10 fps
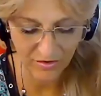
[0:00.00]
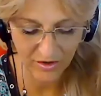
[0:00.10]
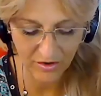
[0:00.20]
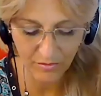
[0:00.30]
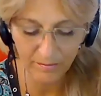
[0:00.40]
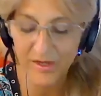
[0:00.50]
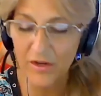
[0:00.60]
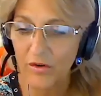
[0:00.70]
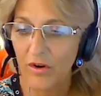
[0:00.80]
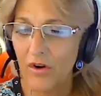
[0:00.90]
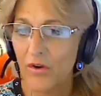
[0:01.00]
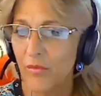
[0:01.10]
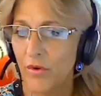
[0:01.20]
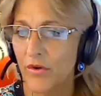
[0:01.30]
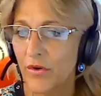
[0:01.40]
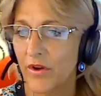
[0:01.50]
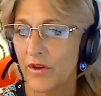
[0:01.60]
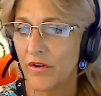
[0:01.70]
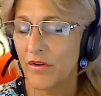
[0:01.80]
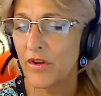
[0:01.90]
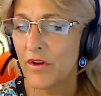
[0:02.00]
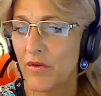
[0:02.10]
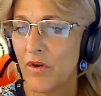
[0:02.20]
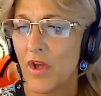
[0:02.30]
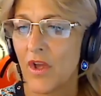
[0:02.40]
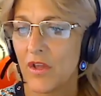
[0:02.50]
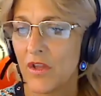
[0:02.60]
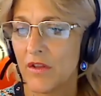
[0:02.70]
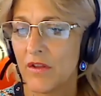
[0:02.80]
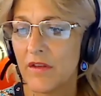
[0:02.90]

you're but you're a hard worker and you you know you,